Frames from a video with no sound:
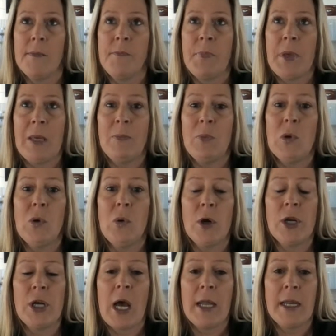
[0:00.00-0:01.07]
people who are
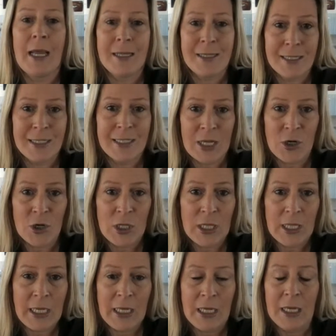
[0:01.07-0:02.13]
not
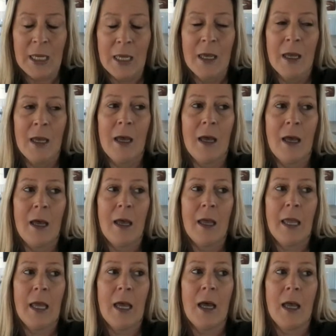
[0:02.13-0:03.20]
necessarily
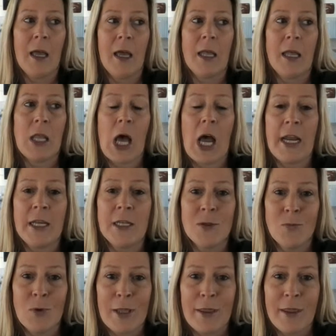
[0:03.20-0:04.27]
aligned
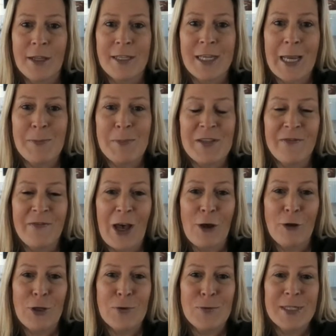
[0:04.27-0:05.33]
with the types of
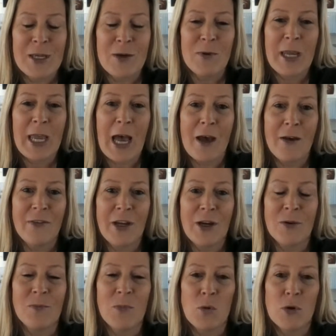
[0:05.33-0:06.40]
values that we have here
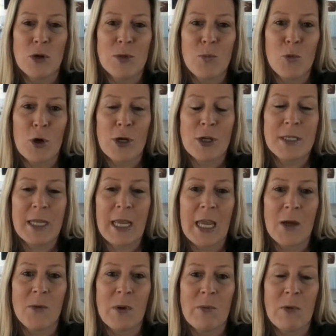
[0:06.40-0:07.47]
in motorsports,
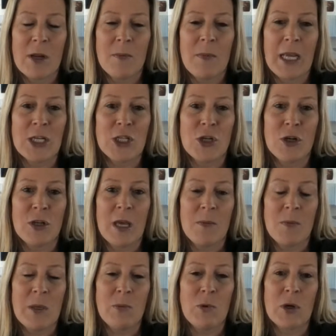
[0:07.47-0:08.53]
and we want to make sure that
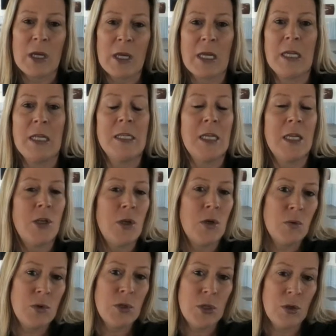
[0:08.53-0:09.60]
people can continue
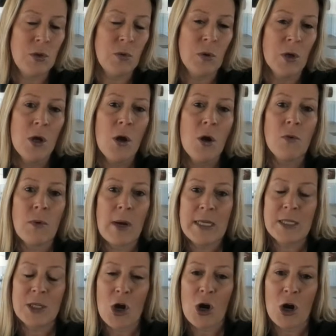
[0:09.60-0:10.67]
to
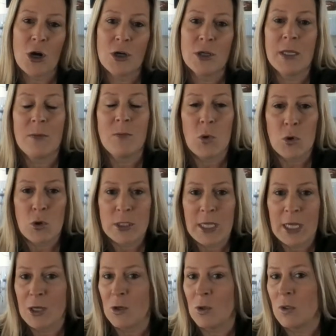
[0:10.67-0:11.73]
race cars and
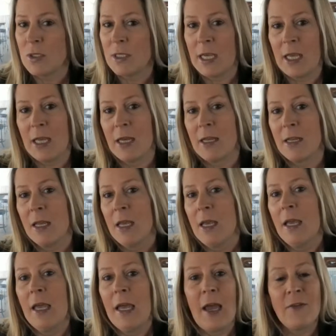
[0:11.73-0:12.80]
motorcycles and
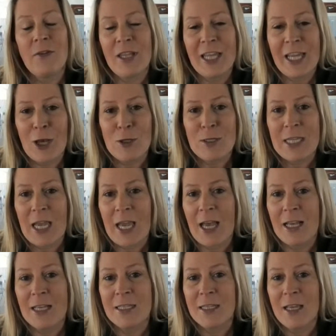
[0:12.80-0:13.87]
everything else that
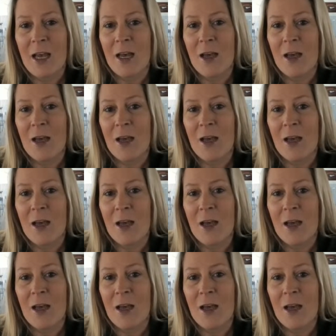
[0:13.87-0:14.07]
has